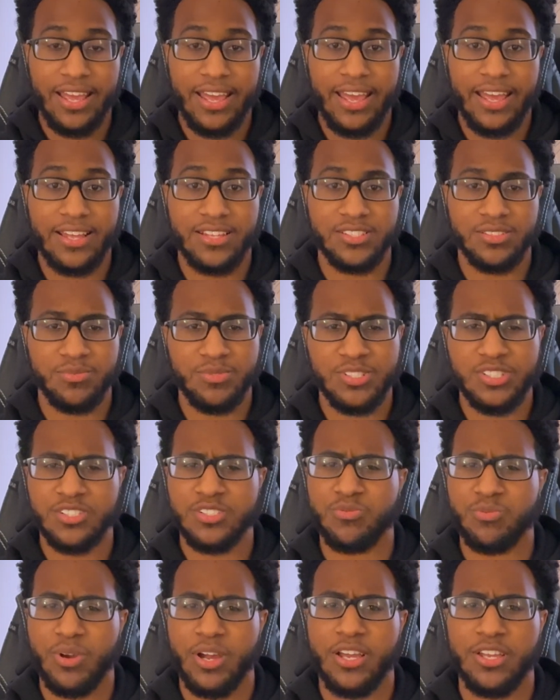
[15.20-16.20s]
and some
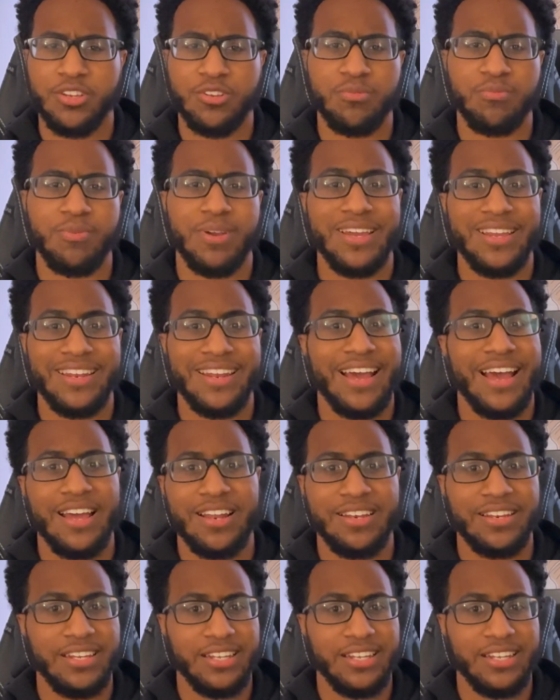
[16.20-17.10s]
reasons why you may not